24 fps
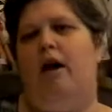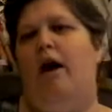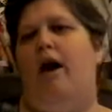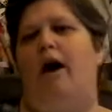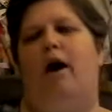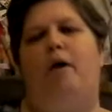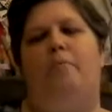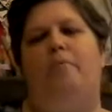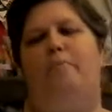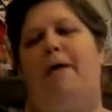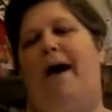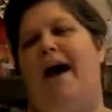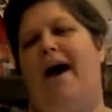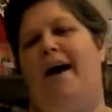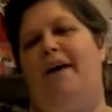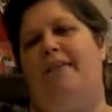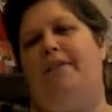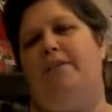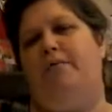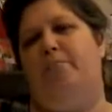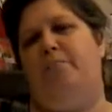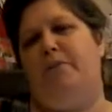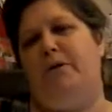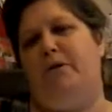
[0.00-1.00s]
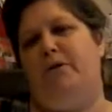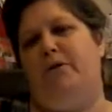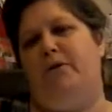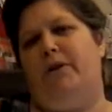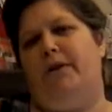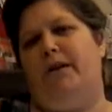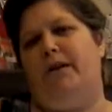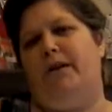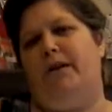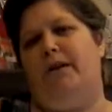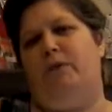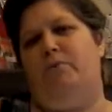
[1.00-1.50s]
Uh, bath,
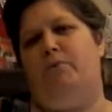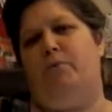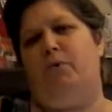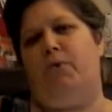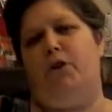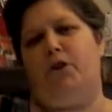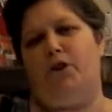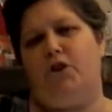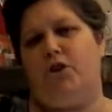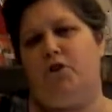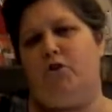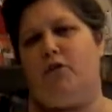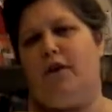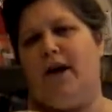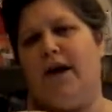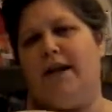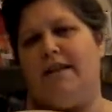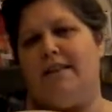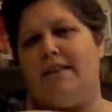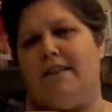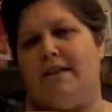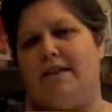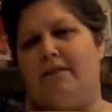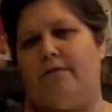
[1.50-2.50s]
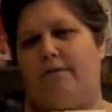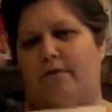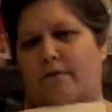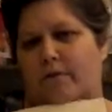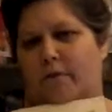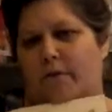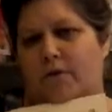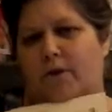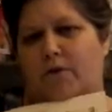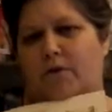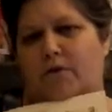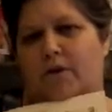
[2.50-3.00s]
beauty, moisturizing,
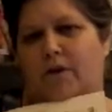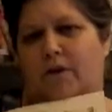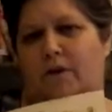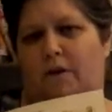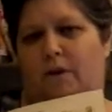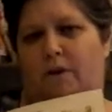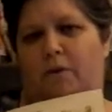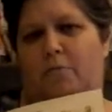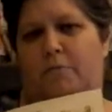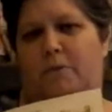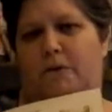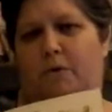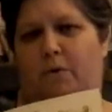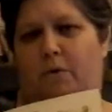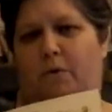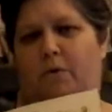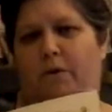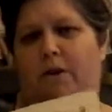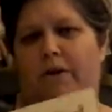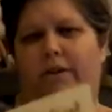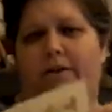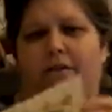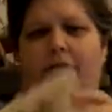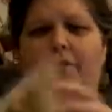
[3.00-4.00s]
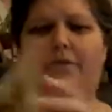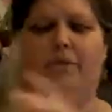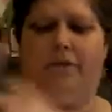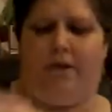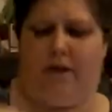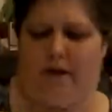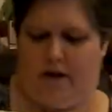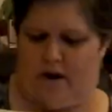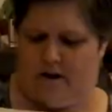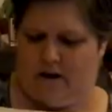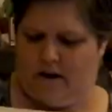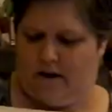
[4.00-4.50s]
using herbs and oils.
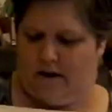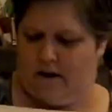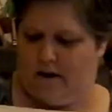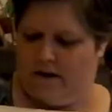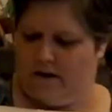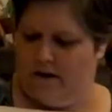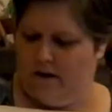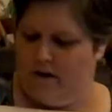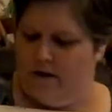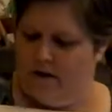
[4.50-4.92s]
Uh,